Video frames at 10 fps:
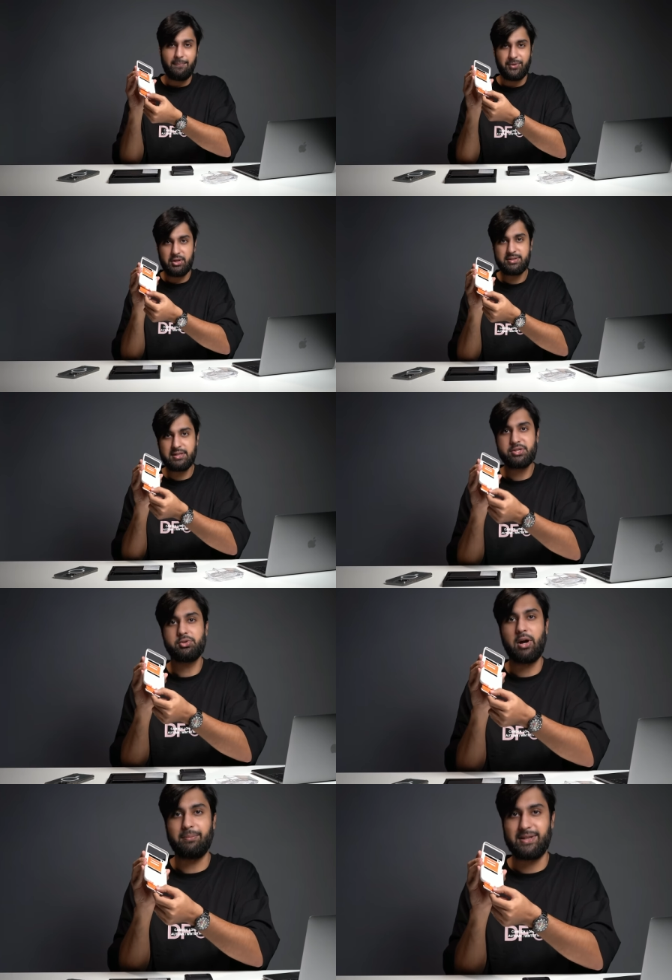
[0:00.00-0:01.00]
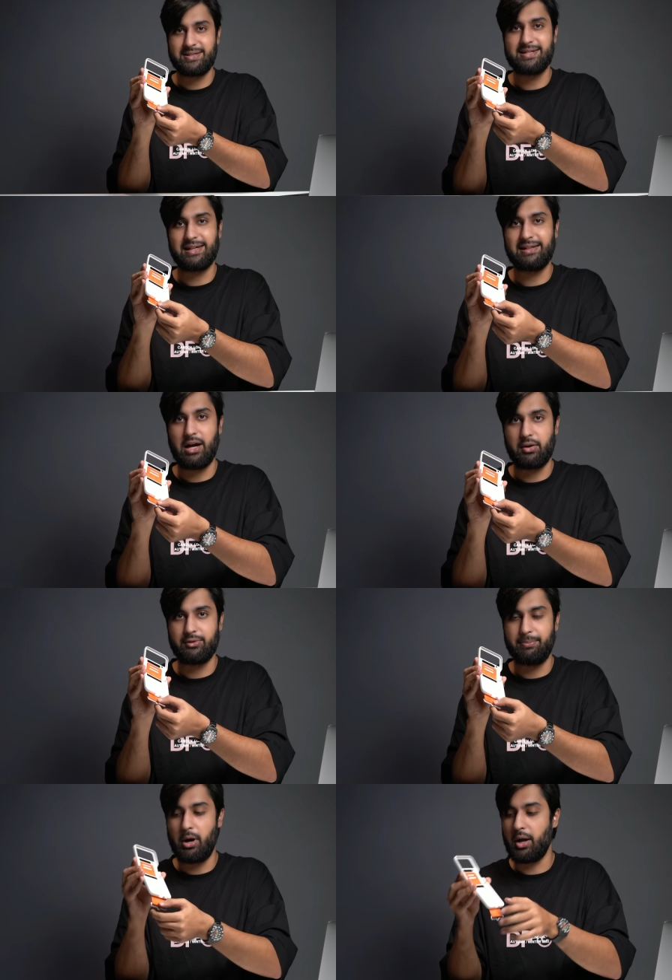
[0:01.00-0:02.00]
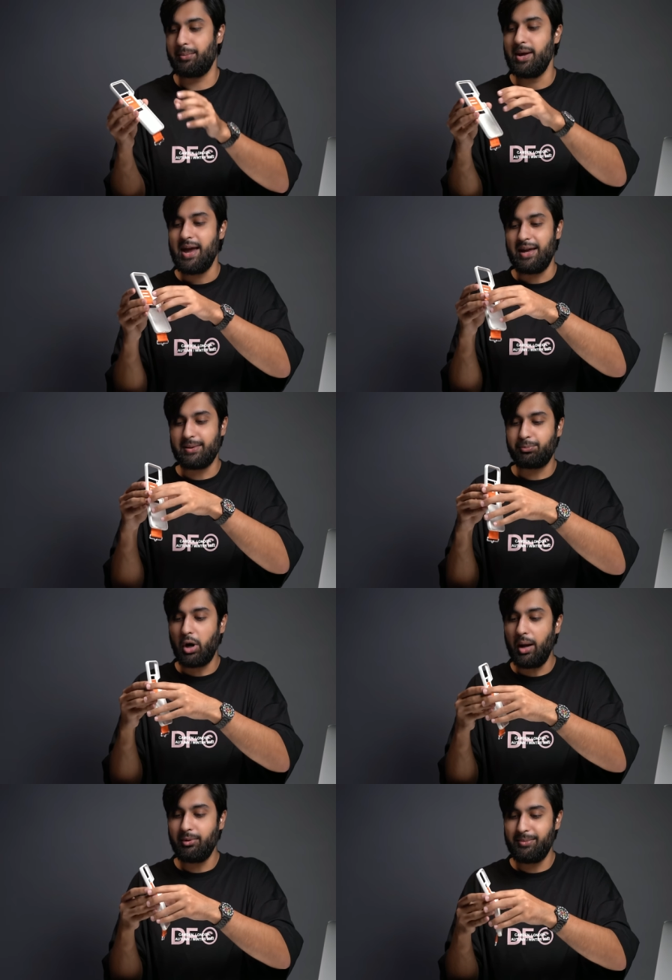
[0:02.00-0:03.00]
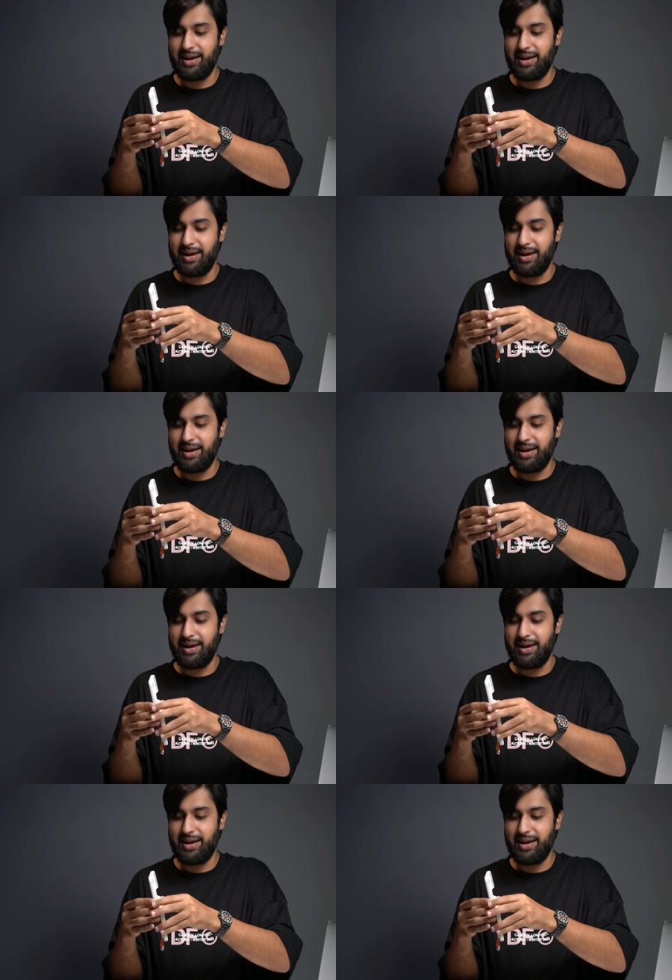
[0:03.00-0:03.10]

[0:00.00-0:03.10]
there's this strap that's sticking out of the bottom. And the problem